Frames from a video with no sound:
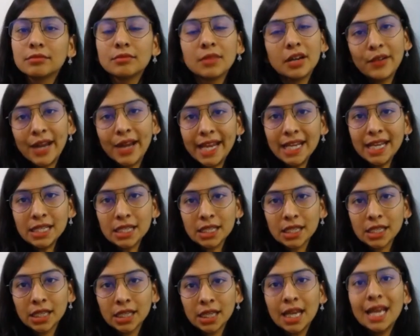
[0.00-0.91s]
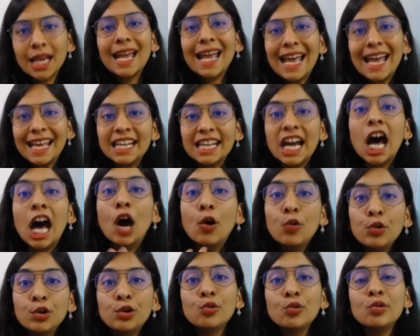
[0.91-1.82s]
right? And
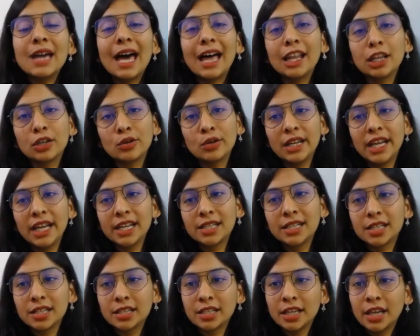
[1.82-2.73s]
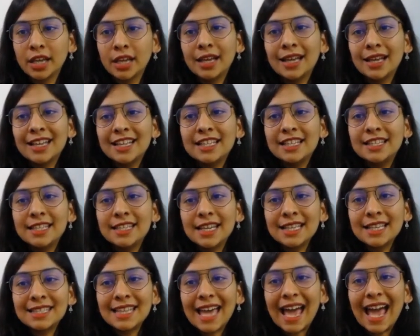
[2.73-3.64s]
how to calculate it?
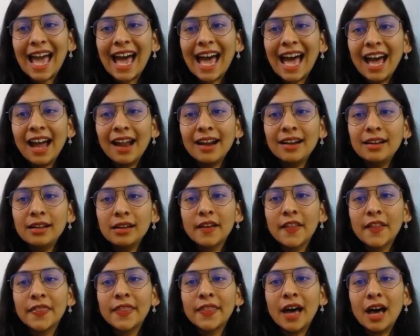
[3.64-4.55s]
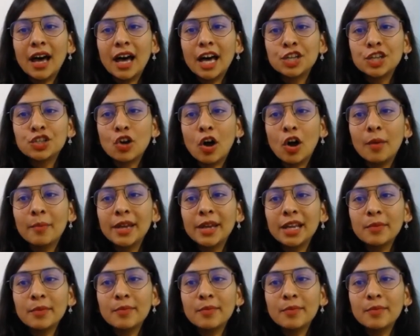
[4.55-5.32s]
Just add the atomic